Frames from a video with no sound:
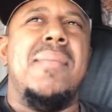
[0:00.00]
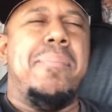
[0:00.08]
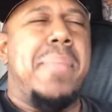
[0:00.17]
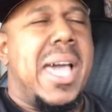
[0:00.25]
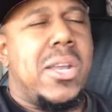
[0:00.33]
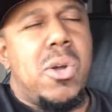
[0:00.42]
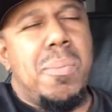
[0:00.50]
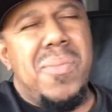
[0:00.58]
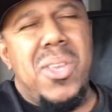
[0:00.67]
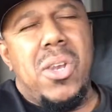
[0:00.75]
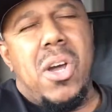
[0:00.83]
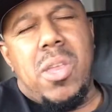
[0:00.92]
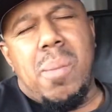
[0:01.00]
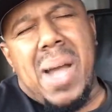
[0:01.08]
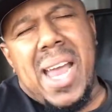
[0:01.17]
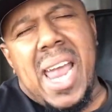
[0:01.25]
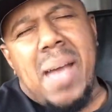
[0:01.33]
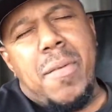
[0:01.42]
medical. You know, you might
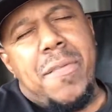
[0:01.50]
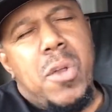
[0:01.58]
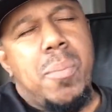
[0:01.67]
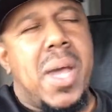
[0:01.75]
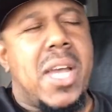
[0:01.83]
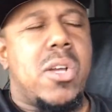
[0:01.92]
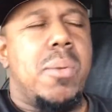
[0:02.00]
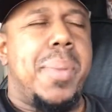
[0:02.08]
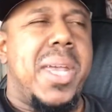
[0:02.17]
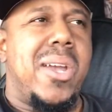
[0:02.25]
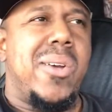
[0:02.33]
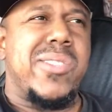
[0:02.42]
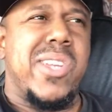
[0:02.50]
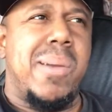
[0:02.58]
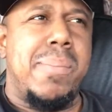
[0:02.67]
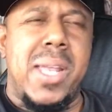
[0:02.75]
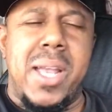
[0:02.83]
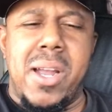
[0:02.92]
have a few medical bills up
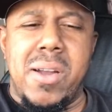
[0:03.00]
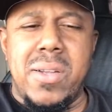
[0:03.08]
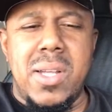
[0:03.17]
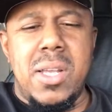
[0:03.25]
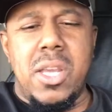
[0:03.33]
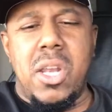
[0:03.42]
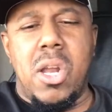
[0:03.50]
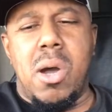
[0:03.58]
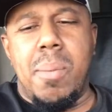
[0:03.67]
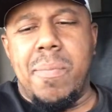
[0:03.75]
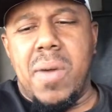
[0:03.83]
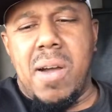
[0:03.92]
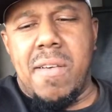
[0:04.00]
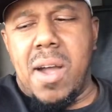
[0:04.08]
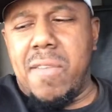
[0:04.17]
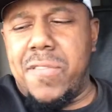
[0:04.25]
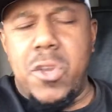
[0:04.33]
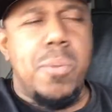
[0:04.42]
there. You know, a
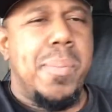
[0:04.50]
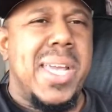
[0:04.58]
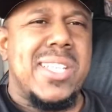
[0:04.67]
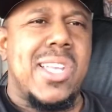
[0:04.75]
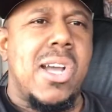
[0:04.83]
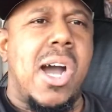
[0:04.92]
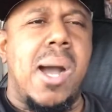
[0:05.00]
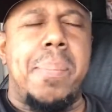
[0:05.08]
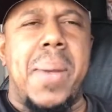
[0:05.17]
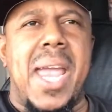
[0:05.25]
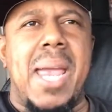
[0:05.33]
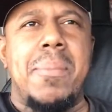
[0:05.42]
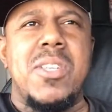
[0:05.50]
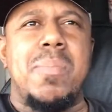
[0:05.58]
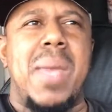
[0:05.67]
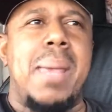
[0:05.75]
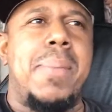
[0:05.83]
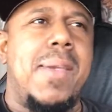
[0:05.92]
few missed car payments,
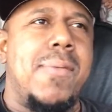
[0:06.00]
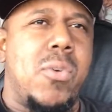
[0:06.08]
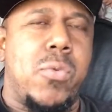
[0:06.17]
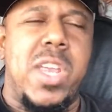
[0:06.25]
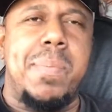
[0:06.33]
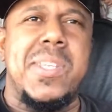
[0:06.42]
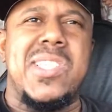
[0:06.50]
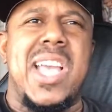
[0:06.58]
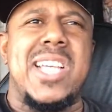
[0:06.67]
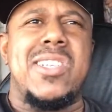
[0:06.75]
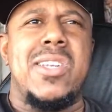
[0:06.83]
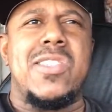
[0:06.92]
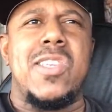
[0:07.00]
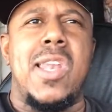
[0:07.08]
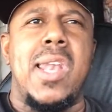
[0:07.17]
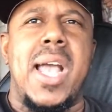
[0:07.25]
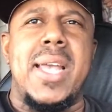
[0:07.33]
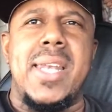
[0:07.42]
maybe even a repossession or something
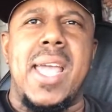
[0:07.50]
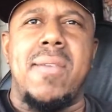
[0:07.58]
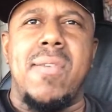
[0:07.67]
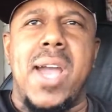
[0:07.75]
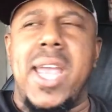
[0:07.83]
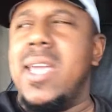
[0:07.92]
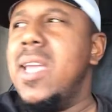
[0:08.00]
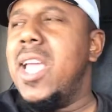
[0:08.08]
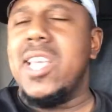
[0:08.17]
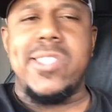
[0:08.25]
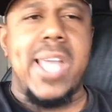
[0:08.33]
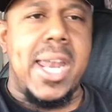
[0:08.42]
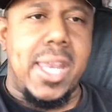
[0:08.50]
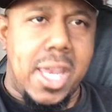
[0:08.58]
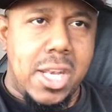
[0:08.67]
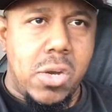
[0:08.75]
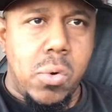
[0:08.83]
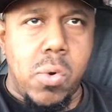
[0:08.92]
like that, right? It's not the
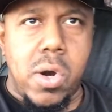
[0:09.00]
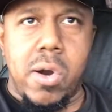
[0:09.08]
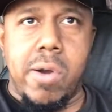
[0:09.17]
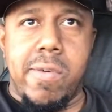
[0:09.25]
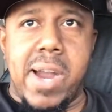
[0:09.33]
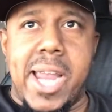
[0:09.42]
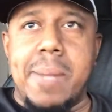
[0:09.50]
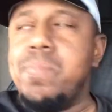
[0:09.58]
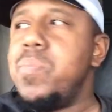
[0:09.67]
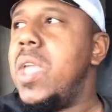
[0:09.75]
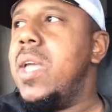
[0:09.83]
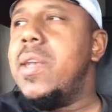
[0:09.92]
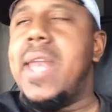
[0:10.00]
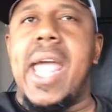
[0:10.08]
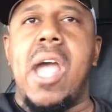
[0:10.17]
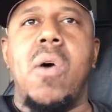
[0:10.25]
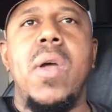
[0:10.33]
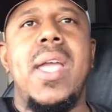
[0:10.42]
end of the world, right?
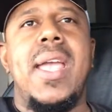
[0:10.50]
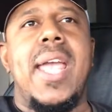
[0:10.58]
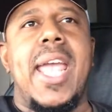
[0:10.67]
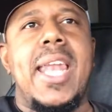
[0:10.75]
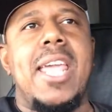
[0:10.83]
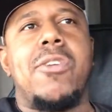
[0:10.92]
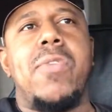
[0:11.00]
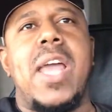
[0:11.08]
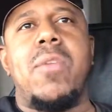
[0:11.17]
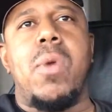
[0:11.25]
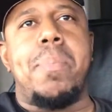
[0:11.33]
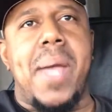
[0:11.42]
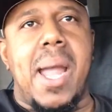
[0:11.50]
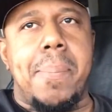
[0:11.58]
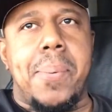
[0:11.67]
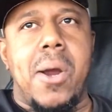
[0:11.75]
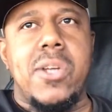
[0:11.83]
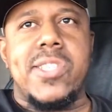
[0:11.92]
Now, any credit repair
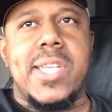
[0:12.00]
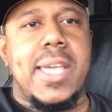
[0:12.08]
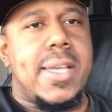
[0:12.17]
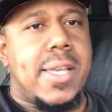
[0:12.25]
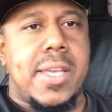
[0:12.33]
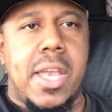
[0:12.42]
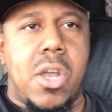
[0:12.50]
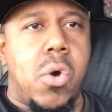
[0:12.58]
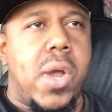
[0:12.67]
person can go